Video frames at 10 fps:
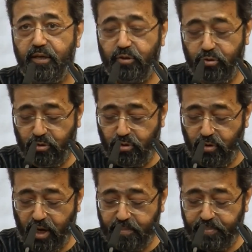You
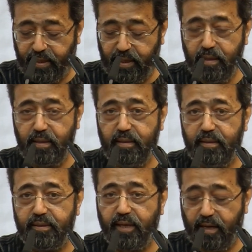go up a hill,
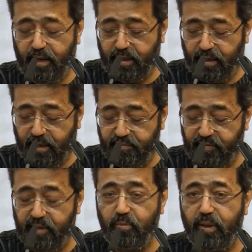they
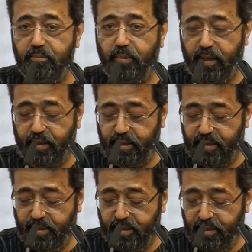archive in one way.
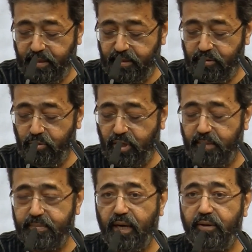You
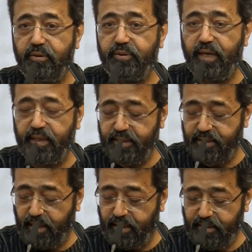come down on the other
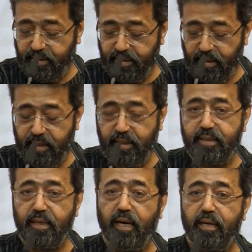side, and
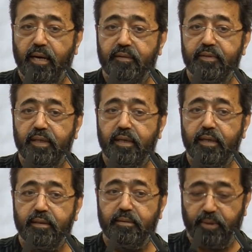it's archived in
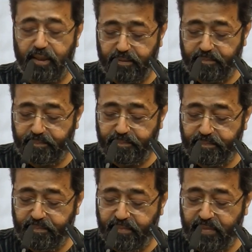another way.
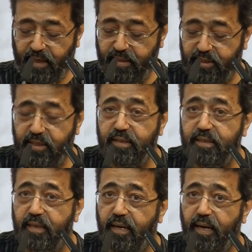And
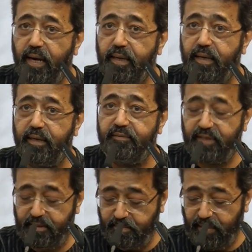since they are
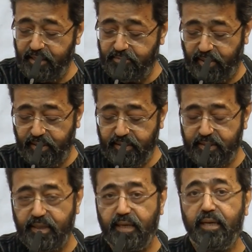archived in many
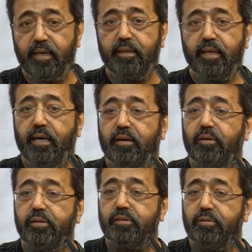ways, they are
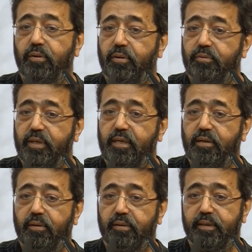also
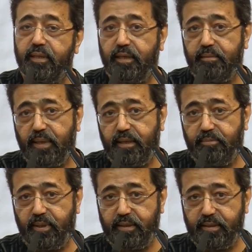recalled in many
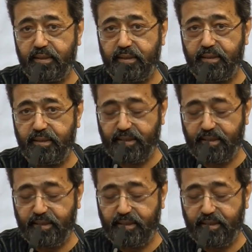ways.